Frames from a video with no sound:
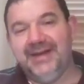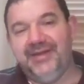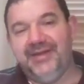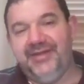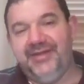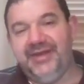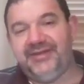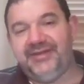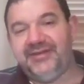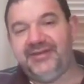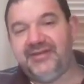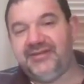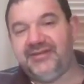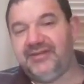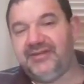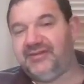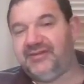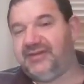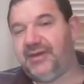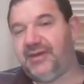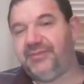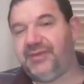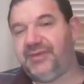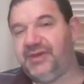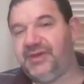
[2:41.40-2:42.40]
this isn't
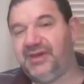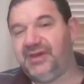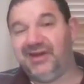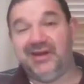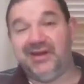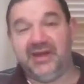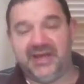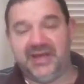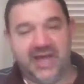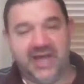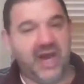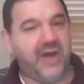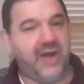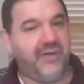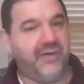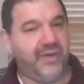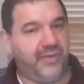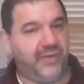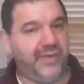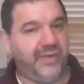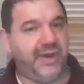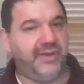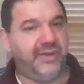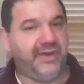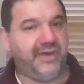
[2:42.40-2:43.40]
something you're going to carry
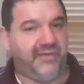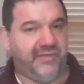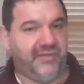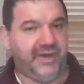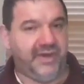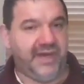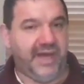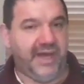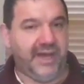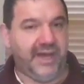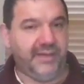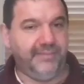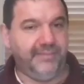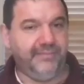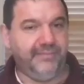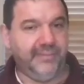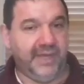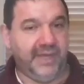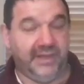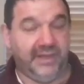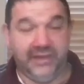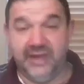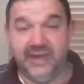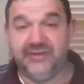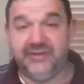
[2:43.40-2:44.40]
around every day,
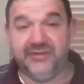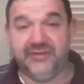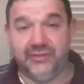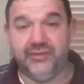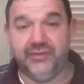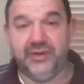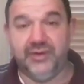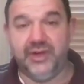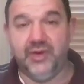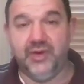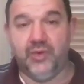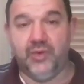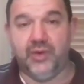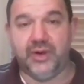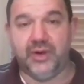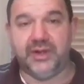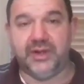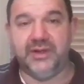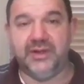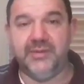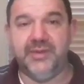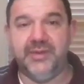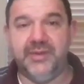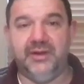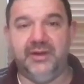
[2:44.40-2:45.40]
unless you really work
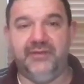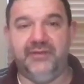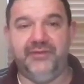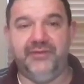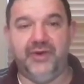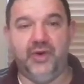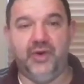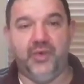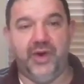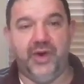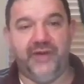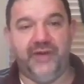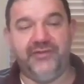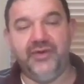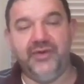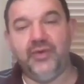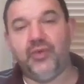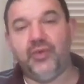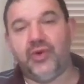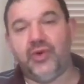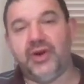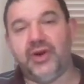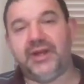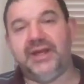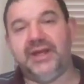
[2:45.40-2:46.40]
in the middle of nowhere. If
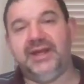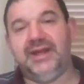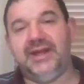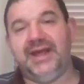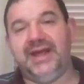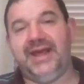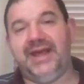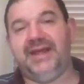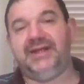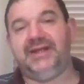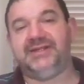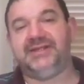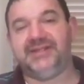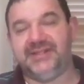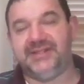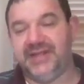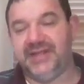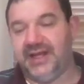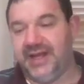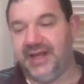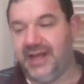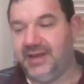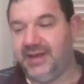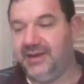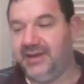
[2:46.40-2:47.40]
you're working in a
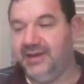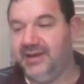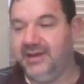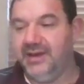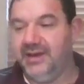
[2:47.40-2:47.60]
city,